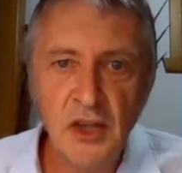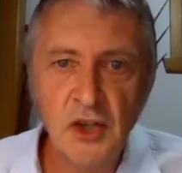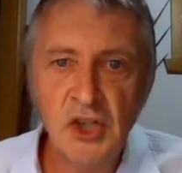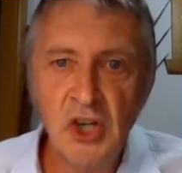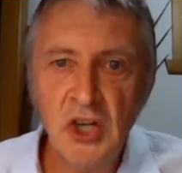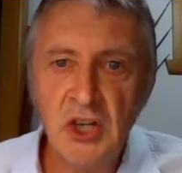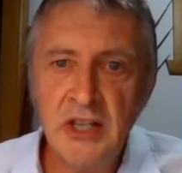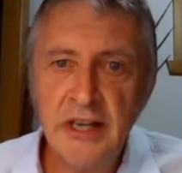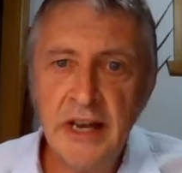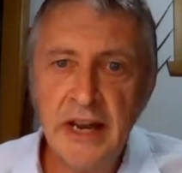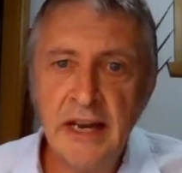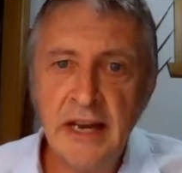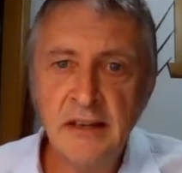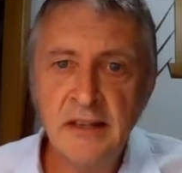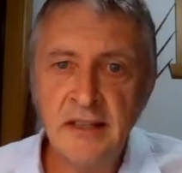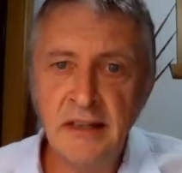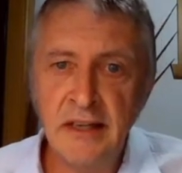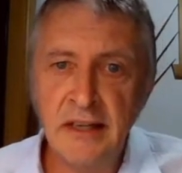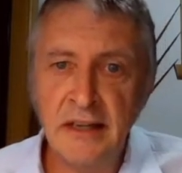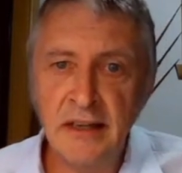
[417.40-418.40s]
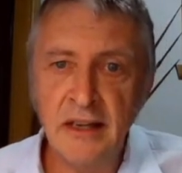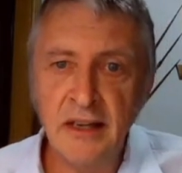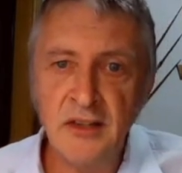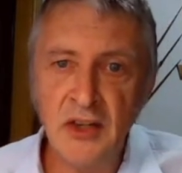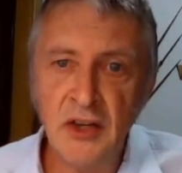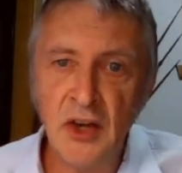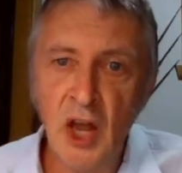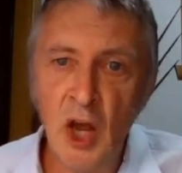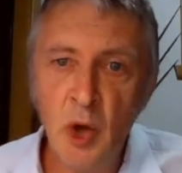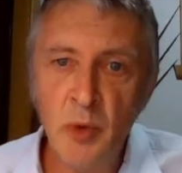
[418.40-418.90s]
Gene editing
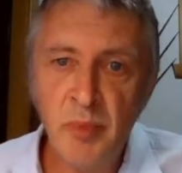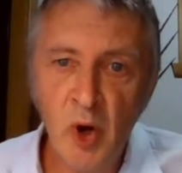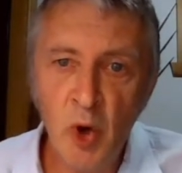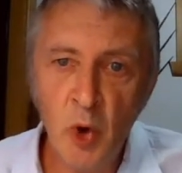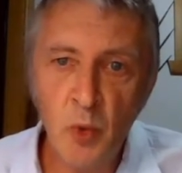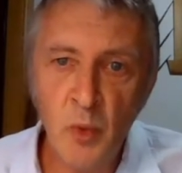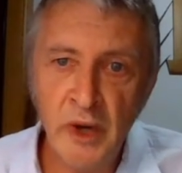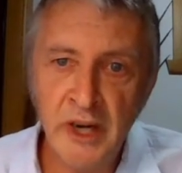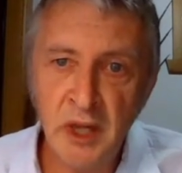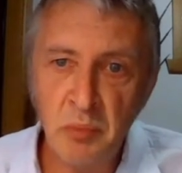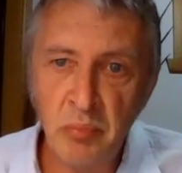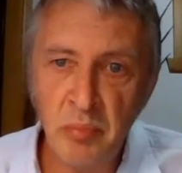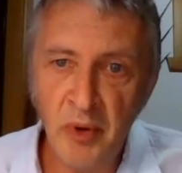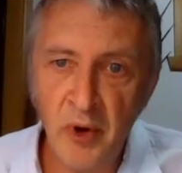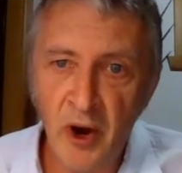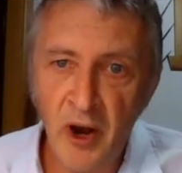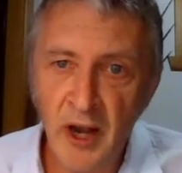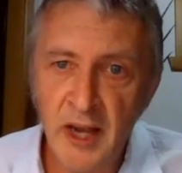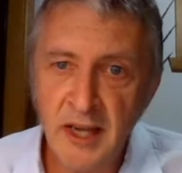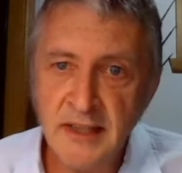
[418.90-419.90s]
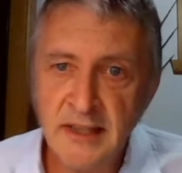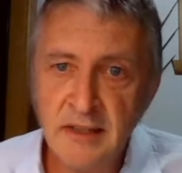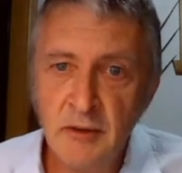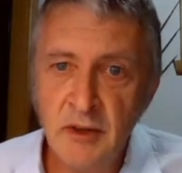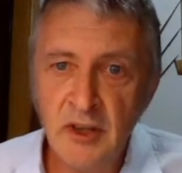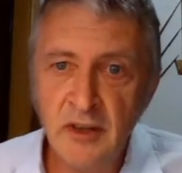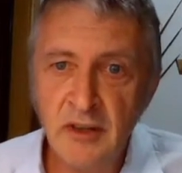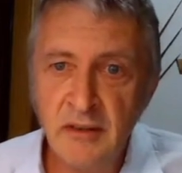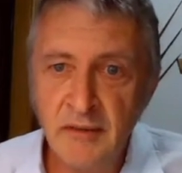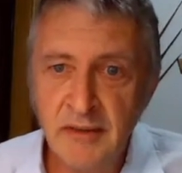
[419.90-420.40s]
is a Nobel-winning prize
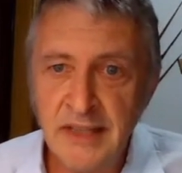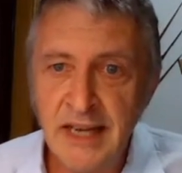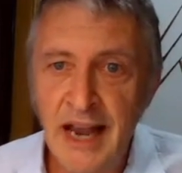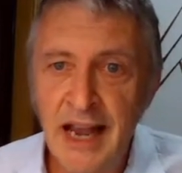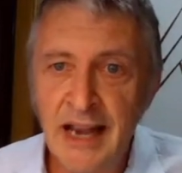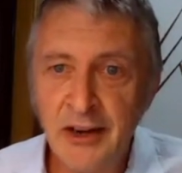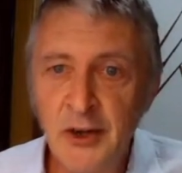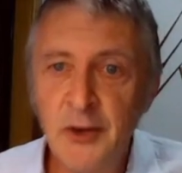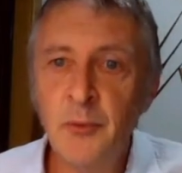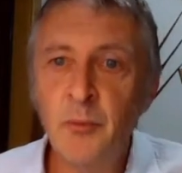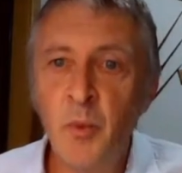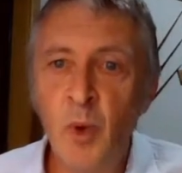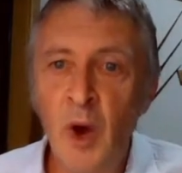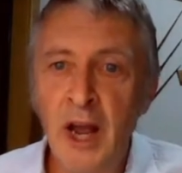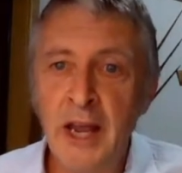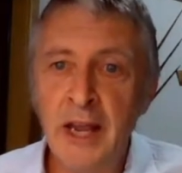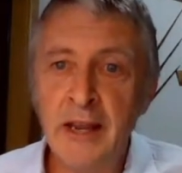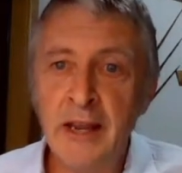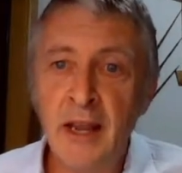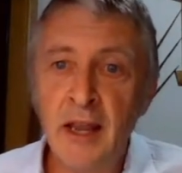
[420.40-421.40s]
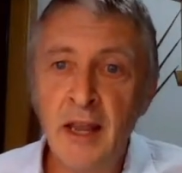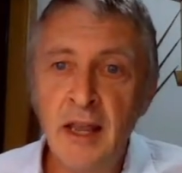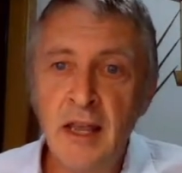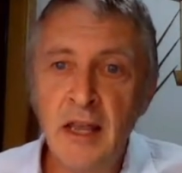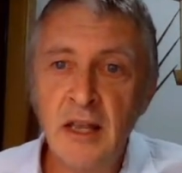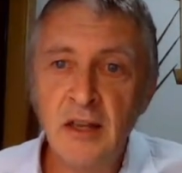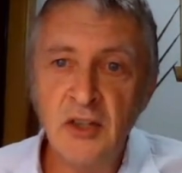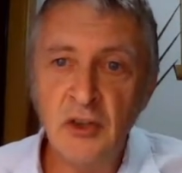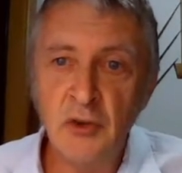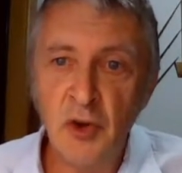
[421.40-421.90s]
targeted way
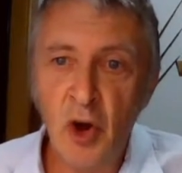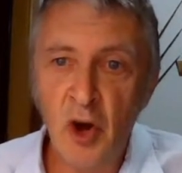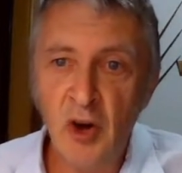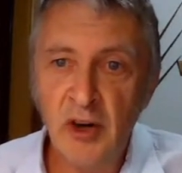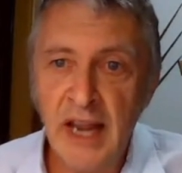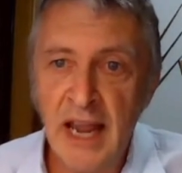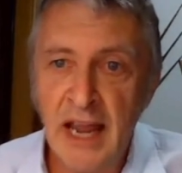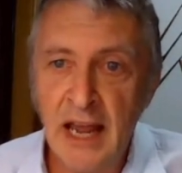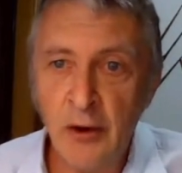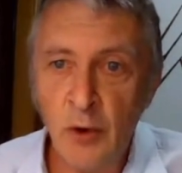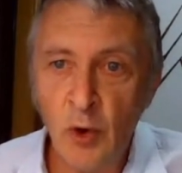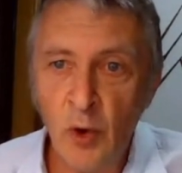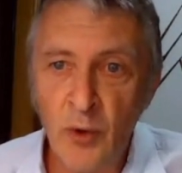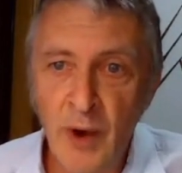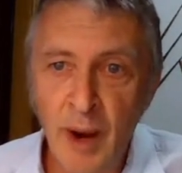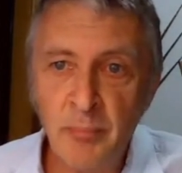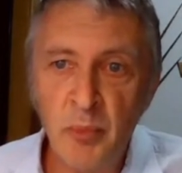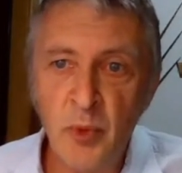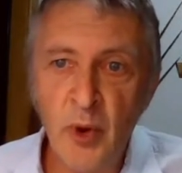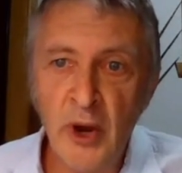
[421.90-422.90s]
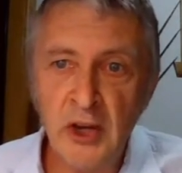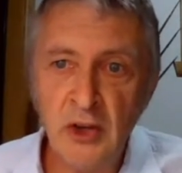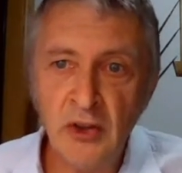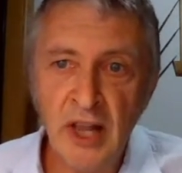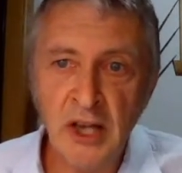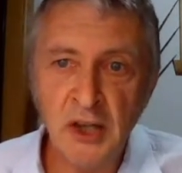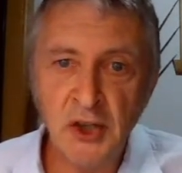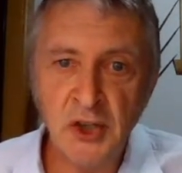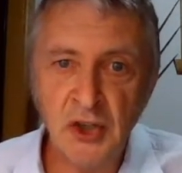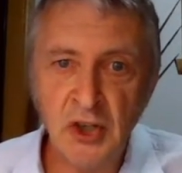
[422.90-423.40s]
to knock out or
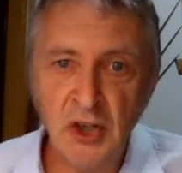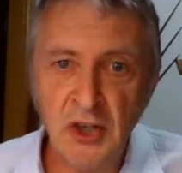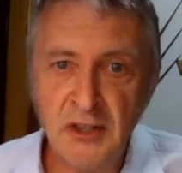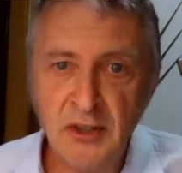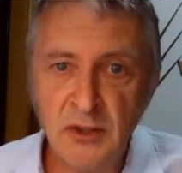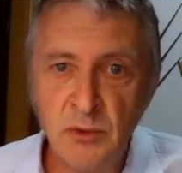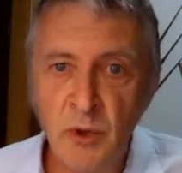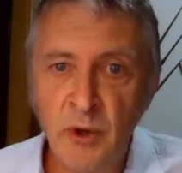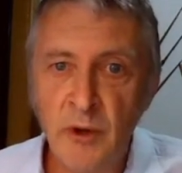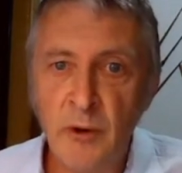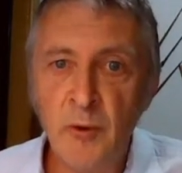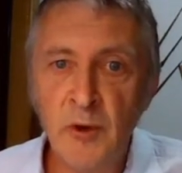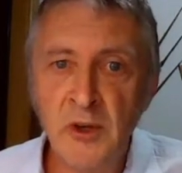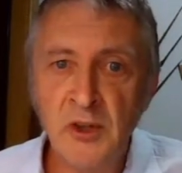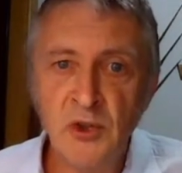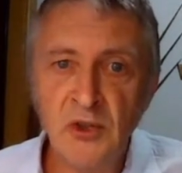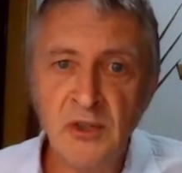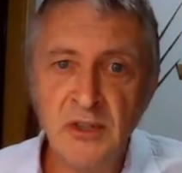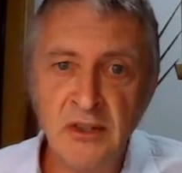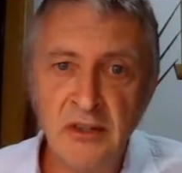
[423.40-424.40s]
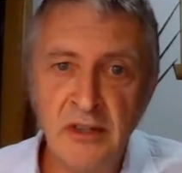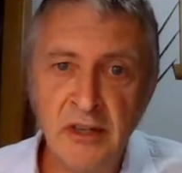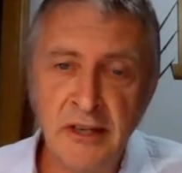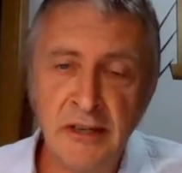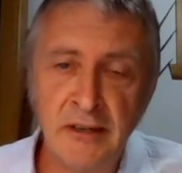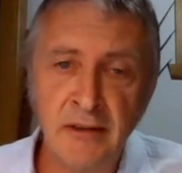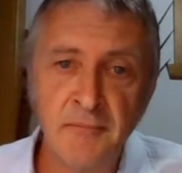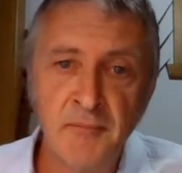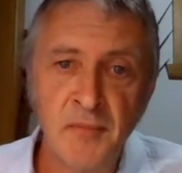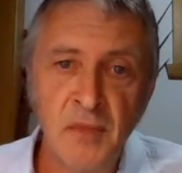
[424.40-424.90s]
upregulate genes we are interested in.